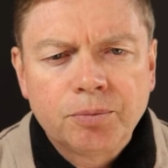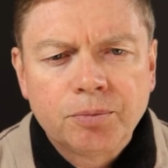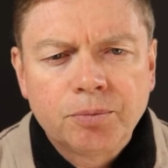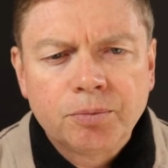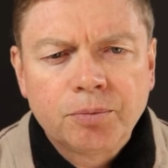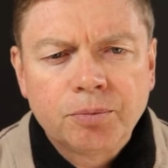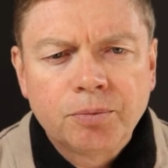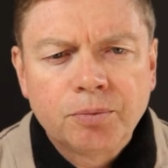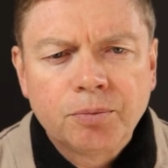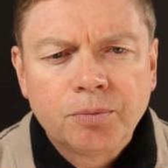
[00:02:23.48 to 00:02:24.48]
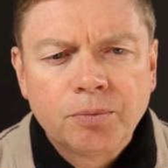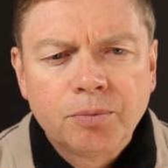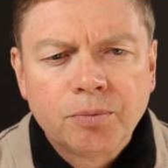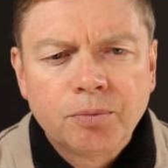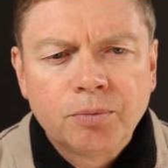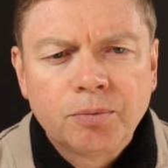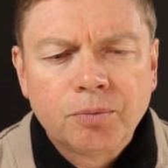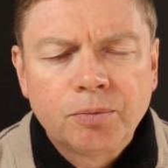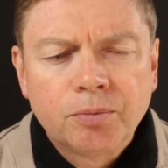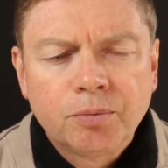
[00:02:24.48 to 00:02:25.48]

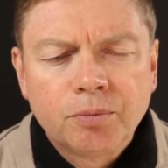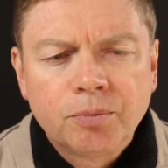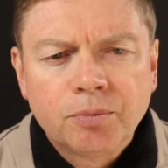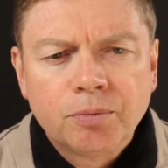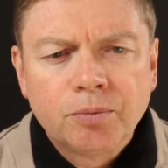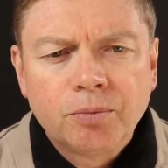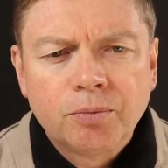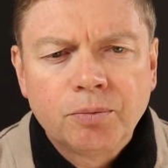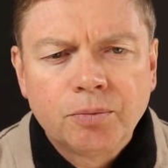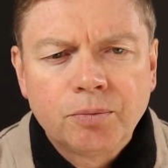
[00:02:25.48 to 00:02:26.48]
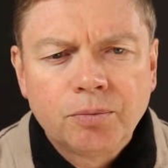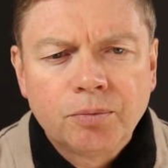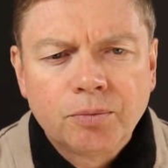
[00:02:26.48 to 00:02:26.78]
Nothing is said.